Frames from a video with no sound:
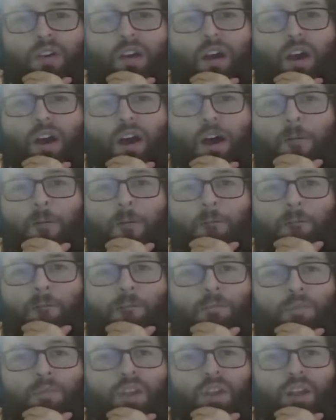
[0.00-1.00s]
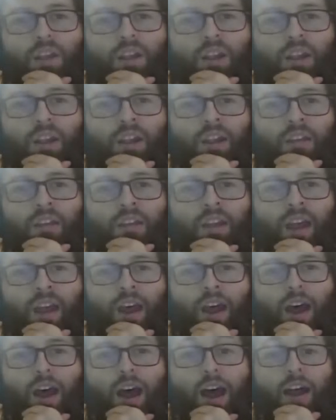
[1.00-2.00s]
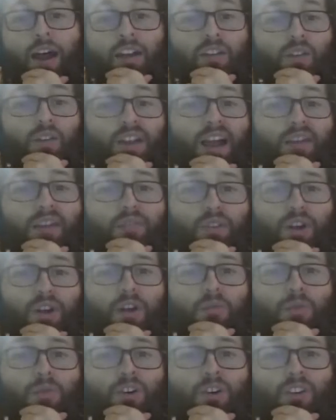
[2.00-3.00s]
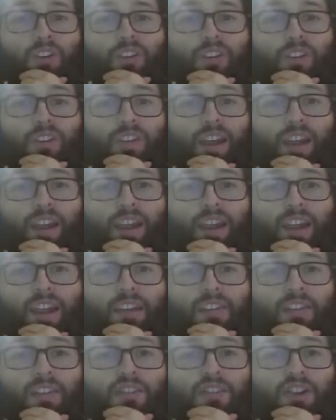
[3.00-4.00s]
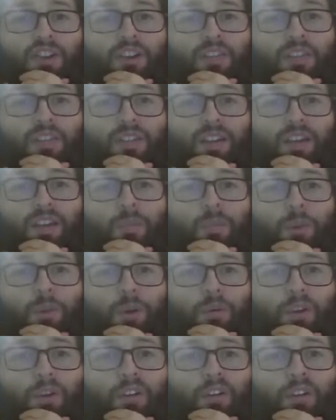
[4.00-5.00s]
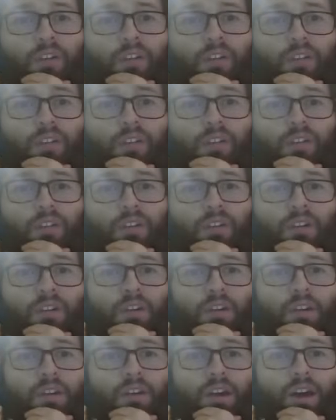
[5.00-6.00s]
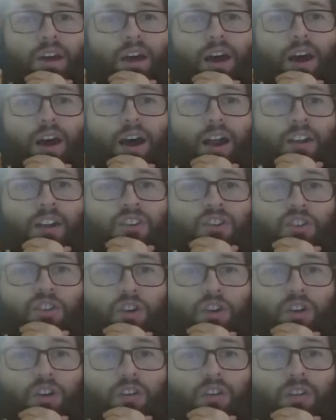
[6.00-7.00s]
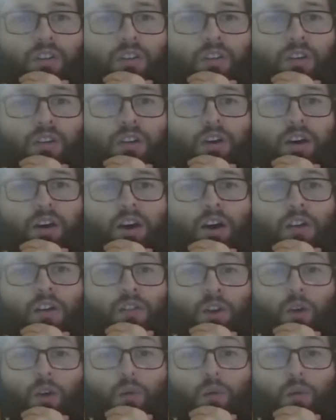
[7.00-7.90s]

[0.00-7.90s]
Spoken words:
Um, and I don't have a lot more to say. It's just an experience I enjoyed. No